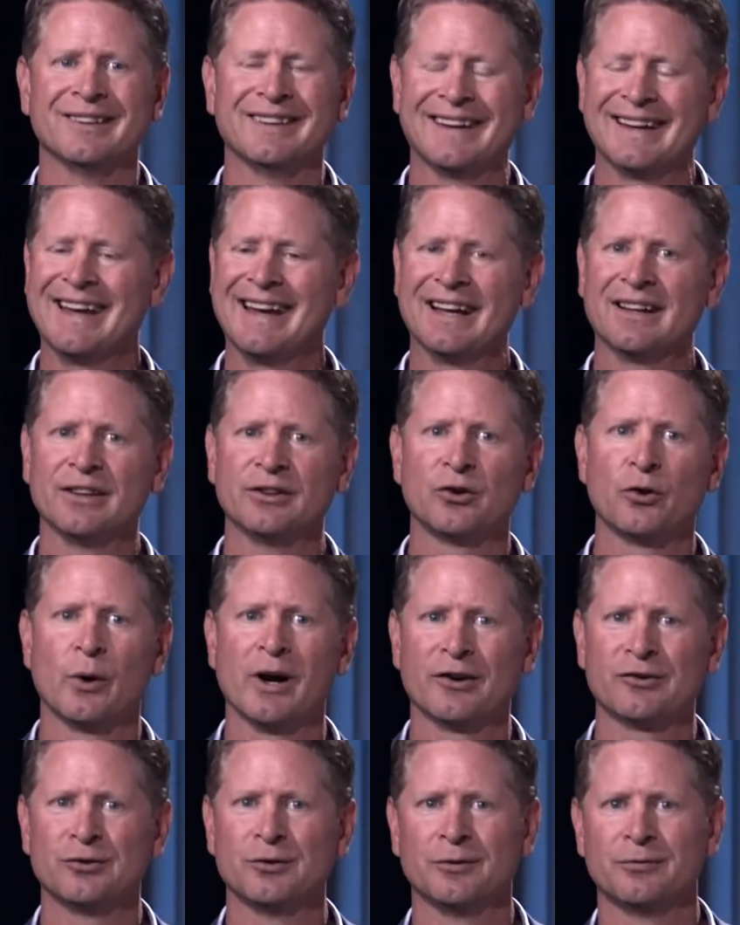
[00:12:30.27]
the Hanlon
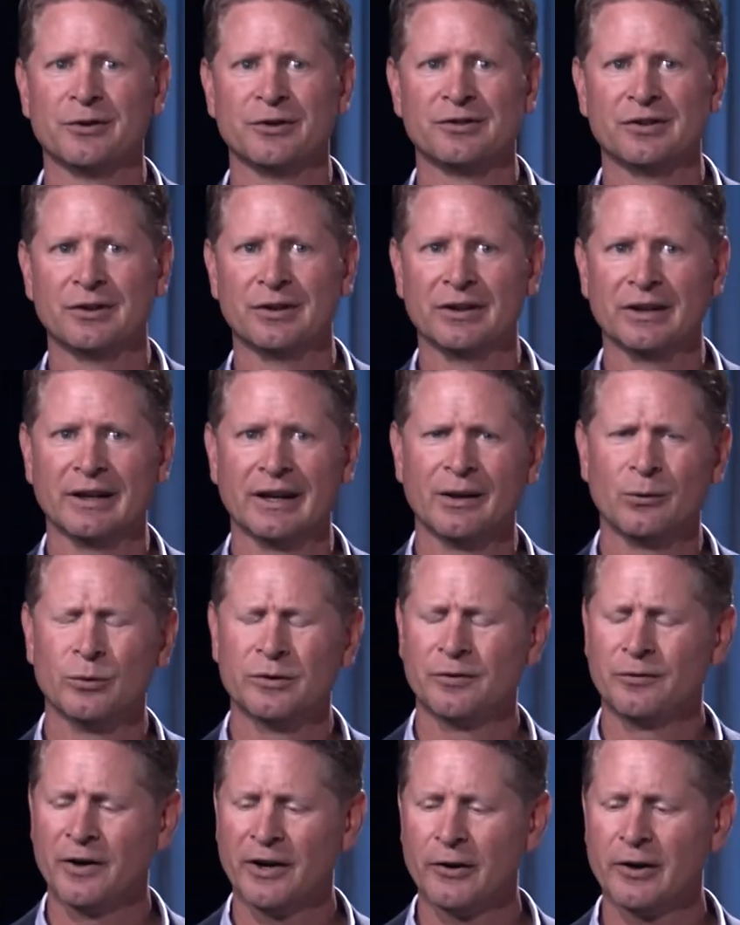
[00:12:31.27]
Correctional Facility, and was
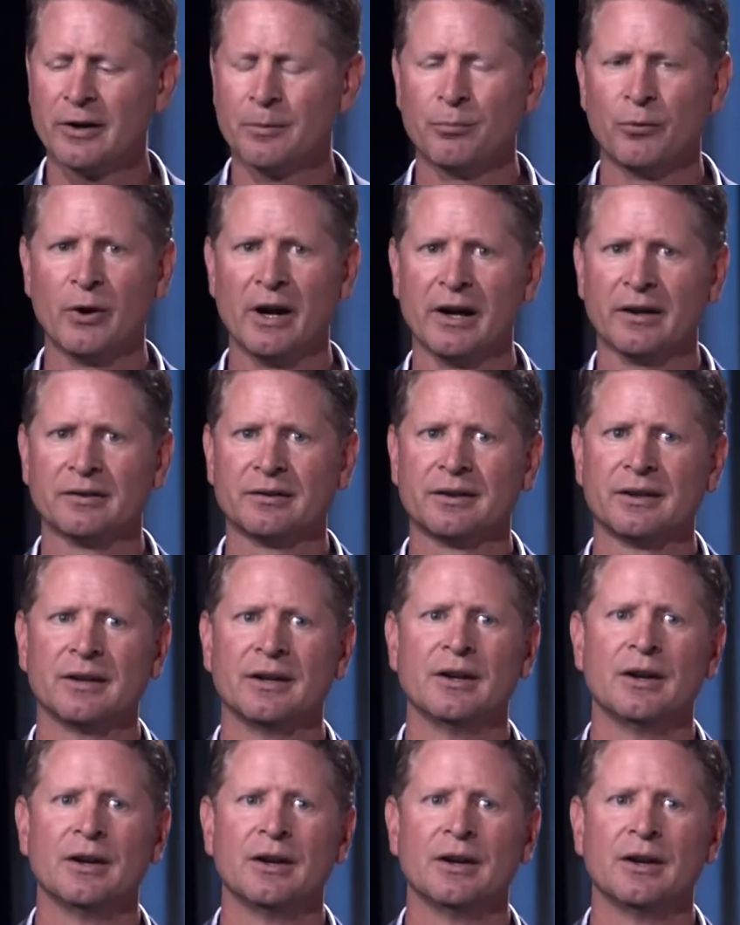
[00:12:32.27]
very impressed